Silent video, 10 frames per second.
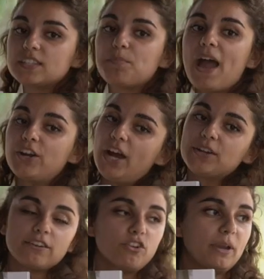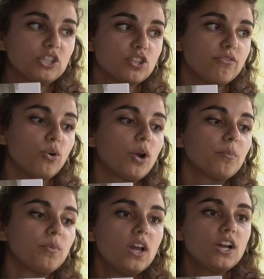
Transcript: This is a background information form.